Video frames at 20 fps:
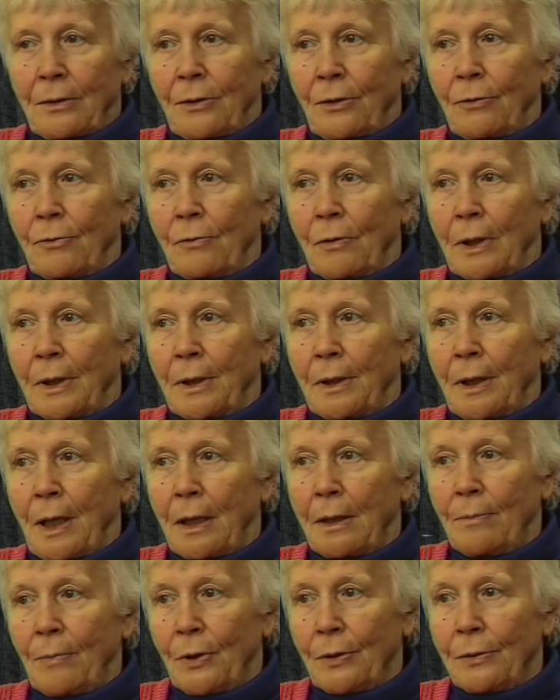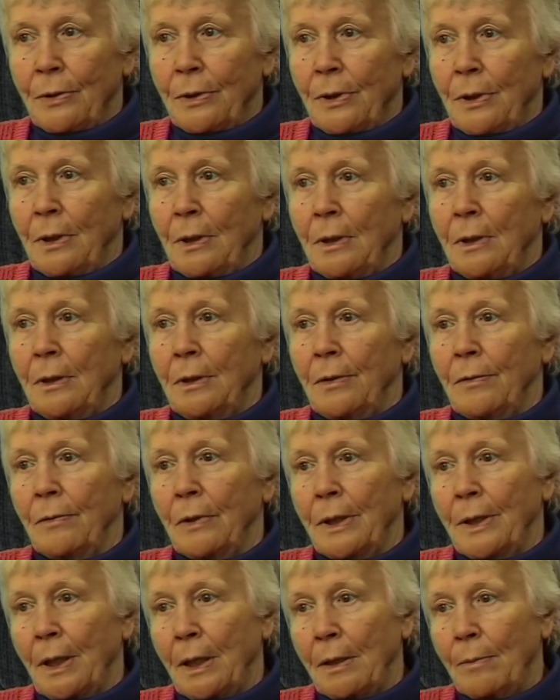into a neighboring
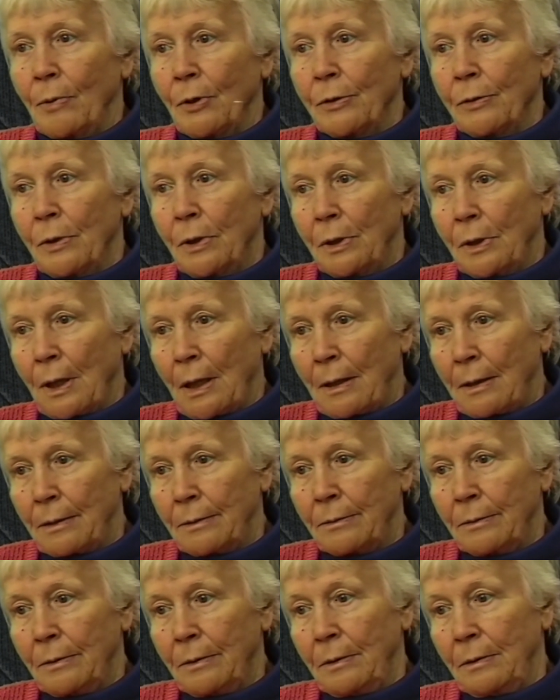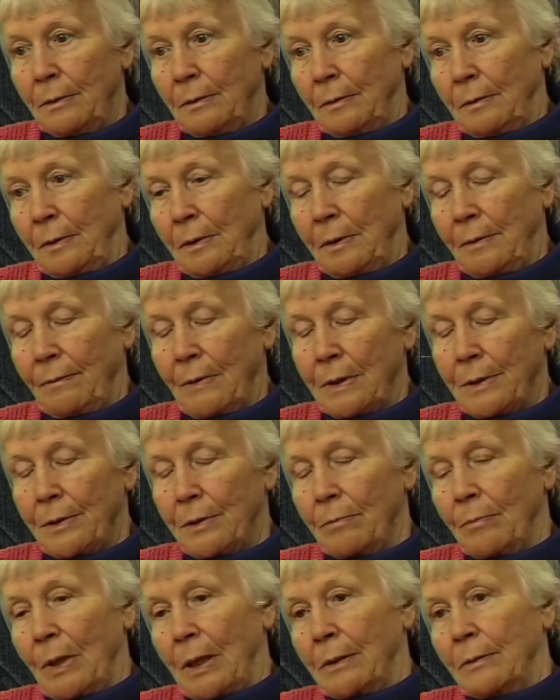town. It was
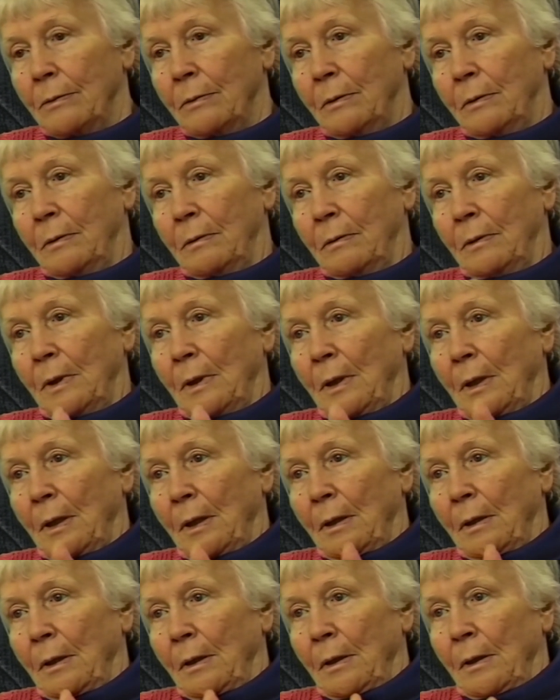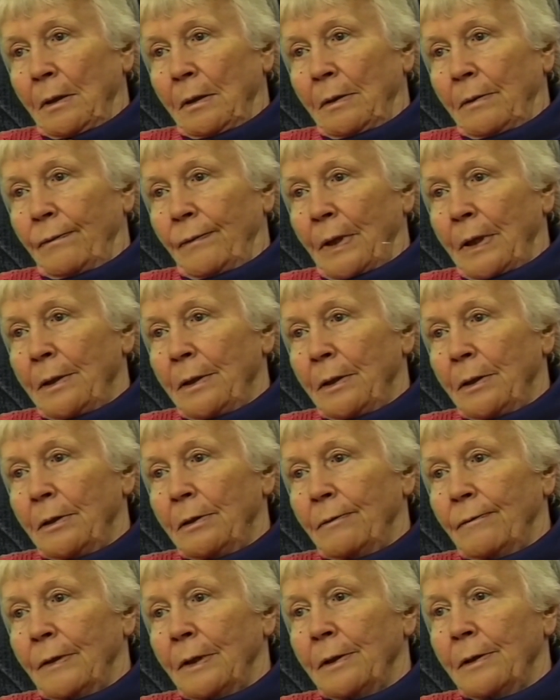about
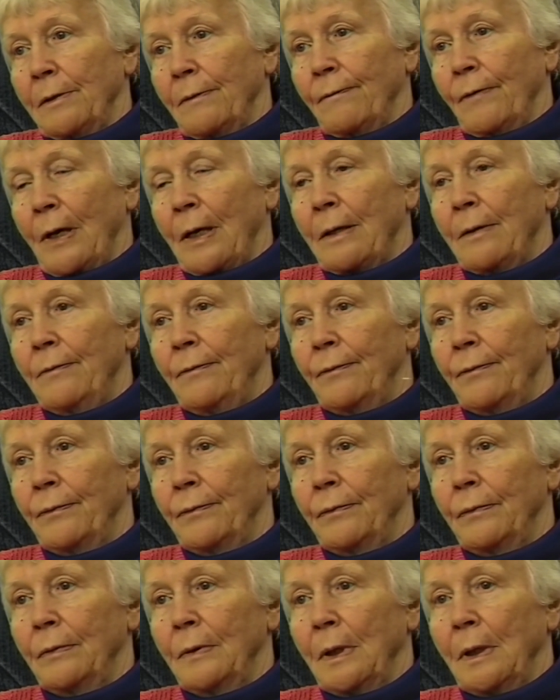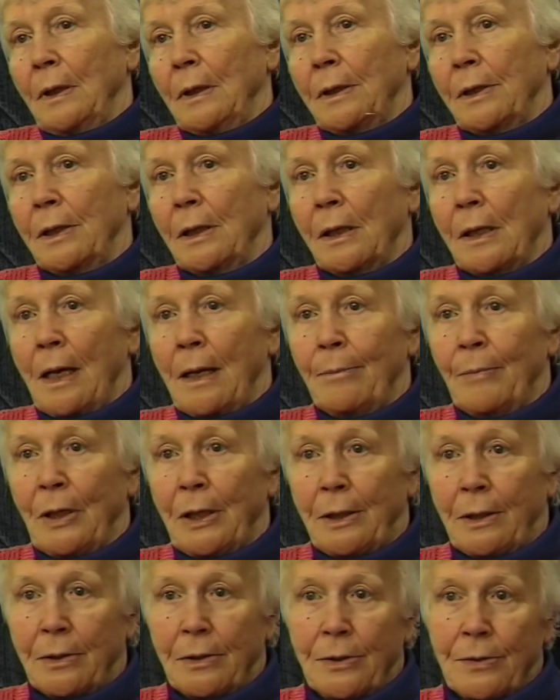25
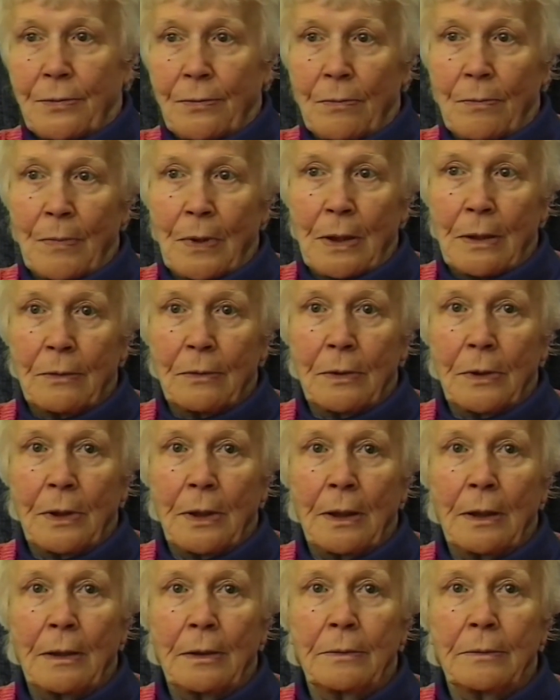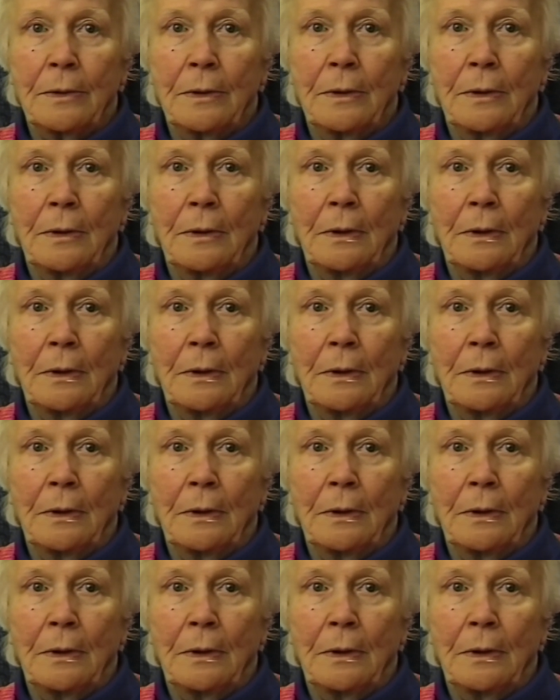kilometers from our town.